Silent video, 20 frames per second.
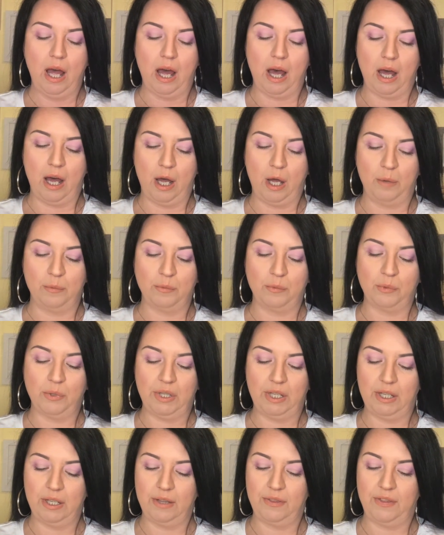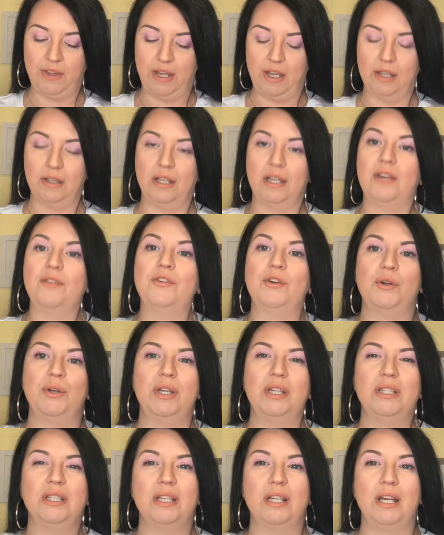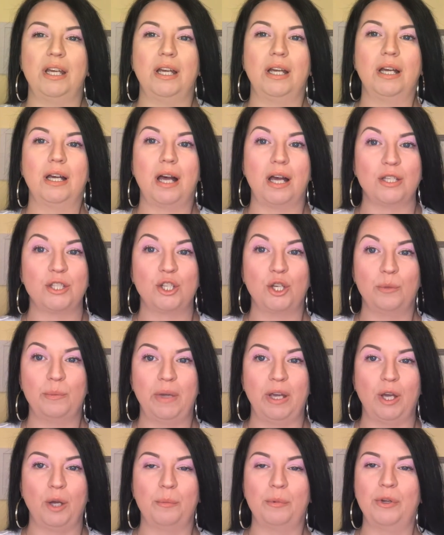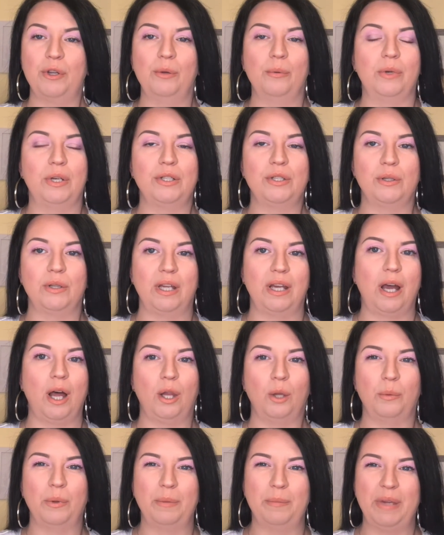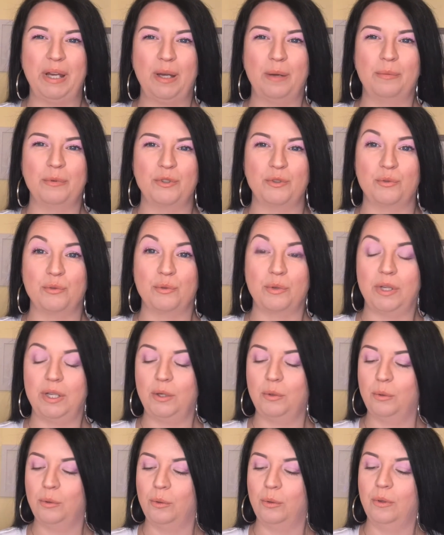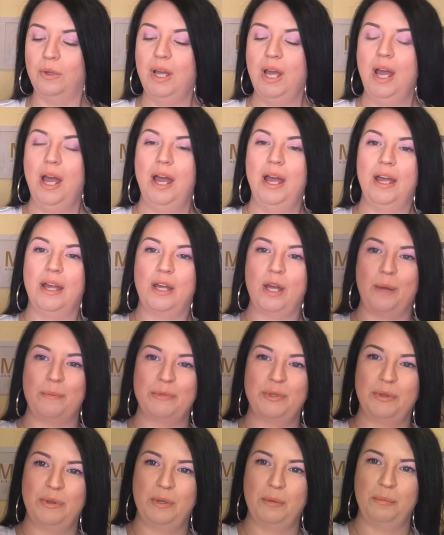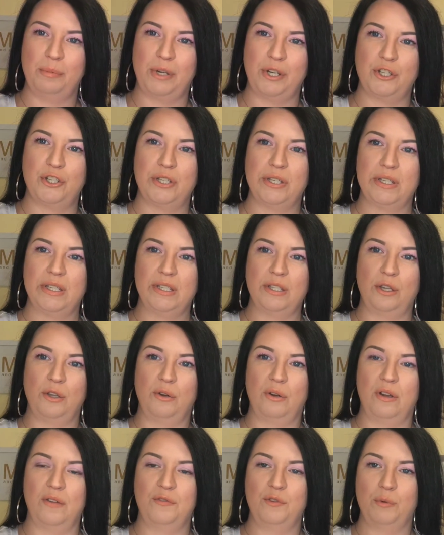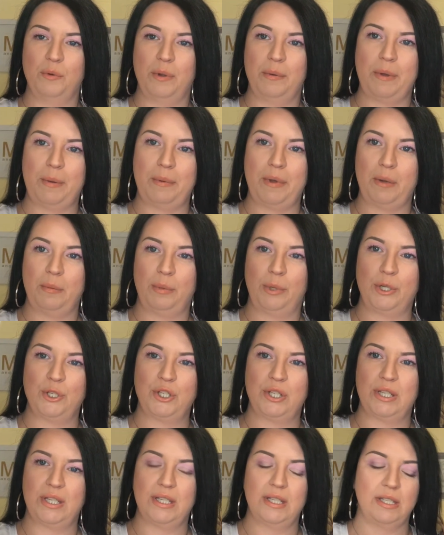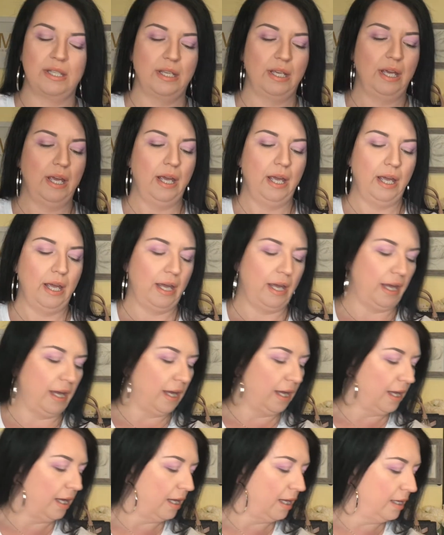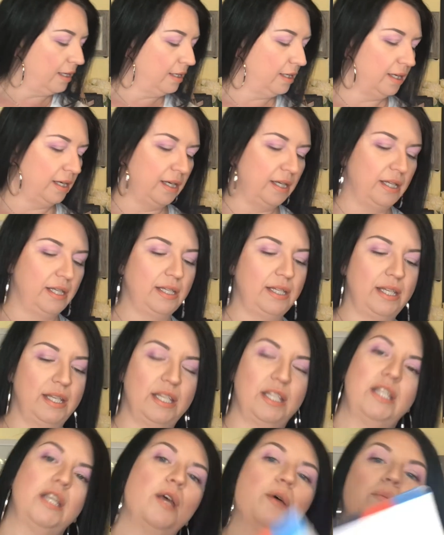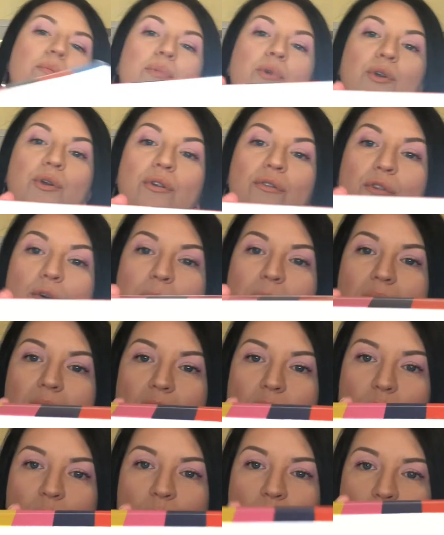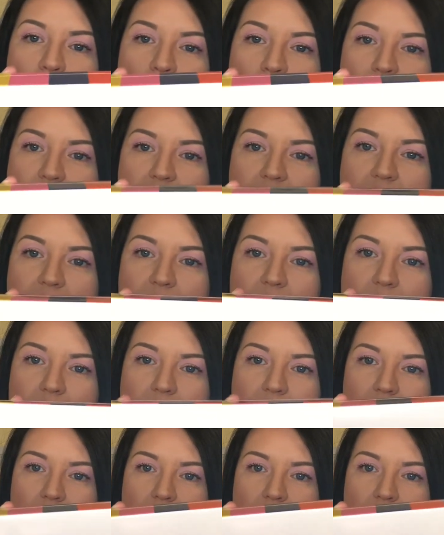um, really good thing. And like if you're into like costume makeup or you want to do like Halloween makeup, which is really cool. It comes with the brushes, so you don't have to worry about buying brushes. And it is this beautiful palette right here.